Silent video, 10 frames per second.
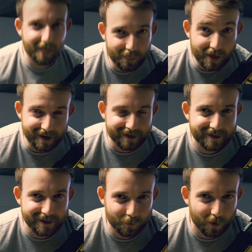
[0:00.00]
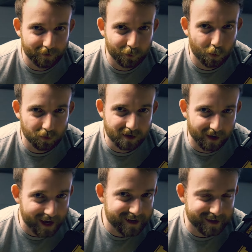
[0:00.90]
This is one of DeWalt's
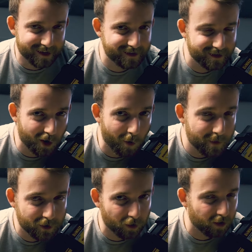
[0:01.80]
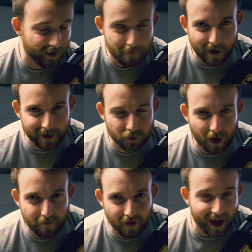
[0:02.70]
latest Combi drill impact
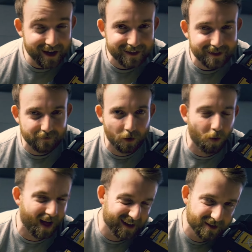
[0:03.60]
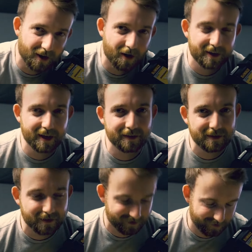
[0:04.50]
driver 18 volt XR
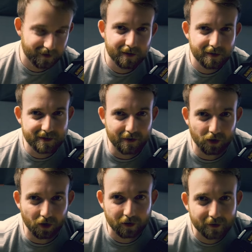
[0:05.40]
kits. Let's have a look.